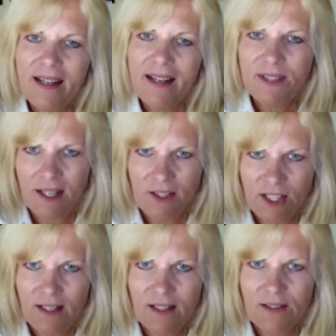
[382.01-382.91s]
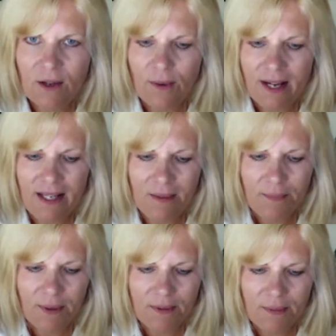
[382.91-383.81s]
touched on this already,
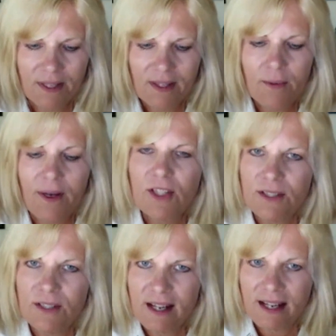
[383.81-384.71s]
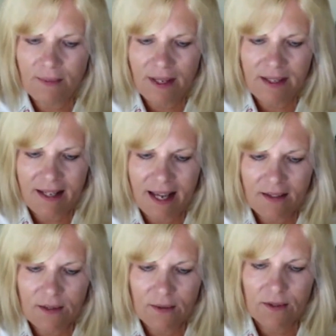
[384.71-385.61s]
but one of the questions that I wanted to ask
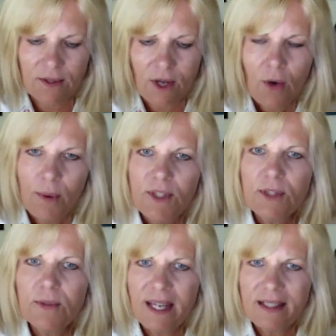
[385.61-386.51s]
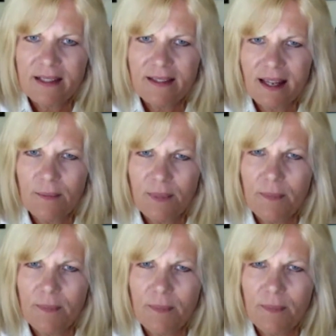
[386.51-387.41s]
you is, what would you like to say to
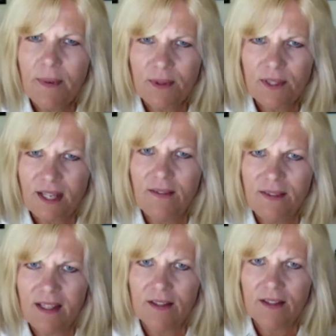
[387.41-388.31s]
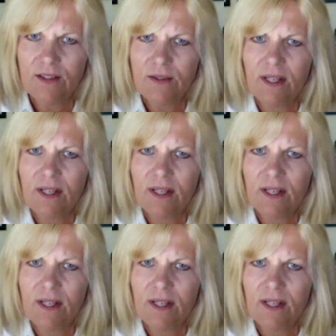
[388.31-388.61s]
people outside of the industry?